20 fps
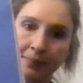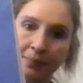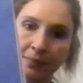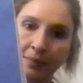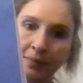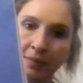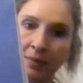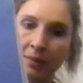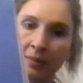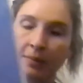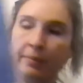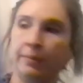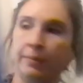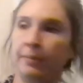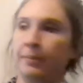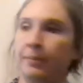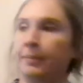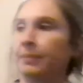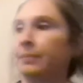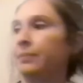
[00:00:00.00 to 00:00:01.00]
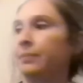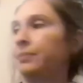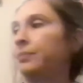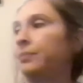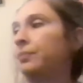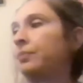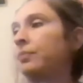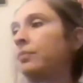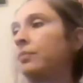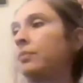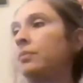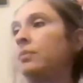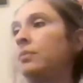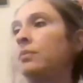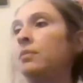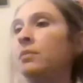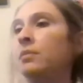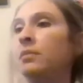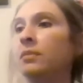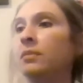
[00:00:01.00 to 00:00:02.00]

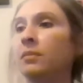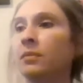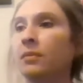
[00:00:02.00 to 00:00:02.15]
No one is speaking in this clip.